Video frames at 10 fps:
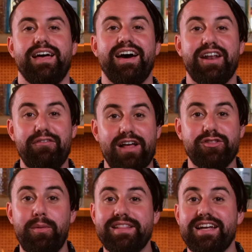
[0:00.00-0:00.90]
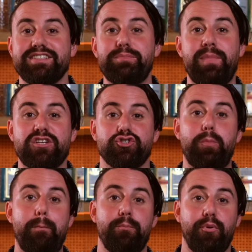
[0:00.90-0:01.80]
Refractometers measure
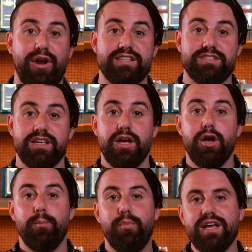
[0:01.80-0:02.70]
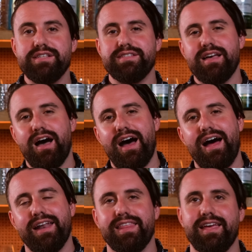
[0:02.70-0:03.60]
bricks. Bricks
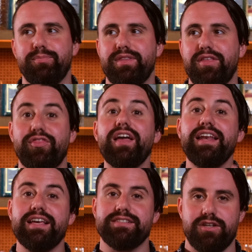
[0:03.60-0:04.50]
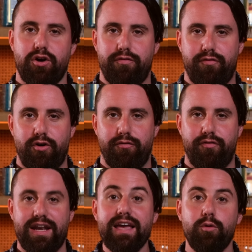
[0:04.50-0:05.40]
are the thickness of a
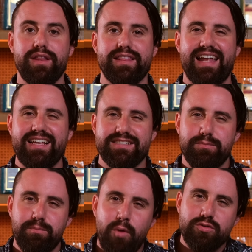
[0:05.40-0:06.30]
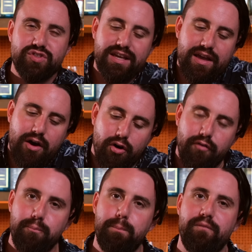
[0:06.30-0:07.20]
liquid that is mostly, or
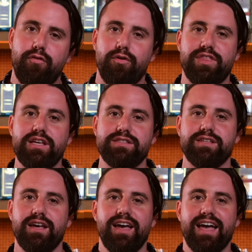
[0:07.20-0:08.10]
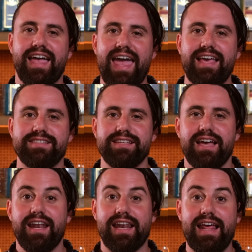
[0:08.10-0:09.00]
for this case,
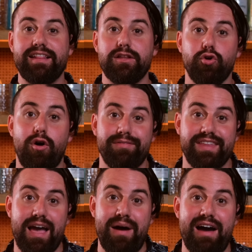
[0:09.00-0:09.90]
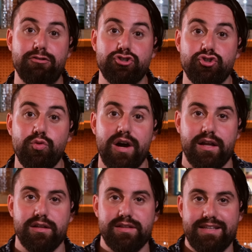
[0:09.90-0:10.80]
related to the amount of sugar
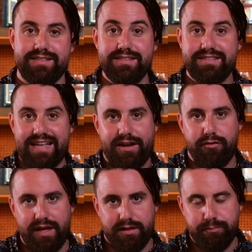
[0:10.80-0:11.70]
that's inside of it.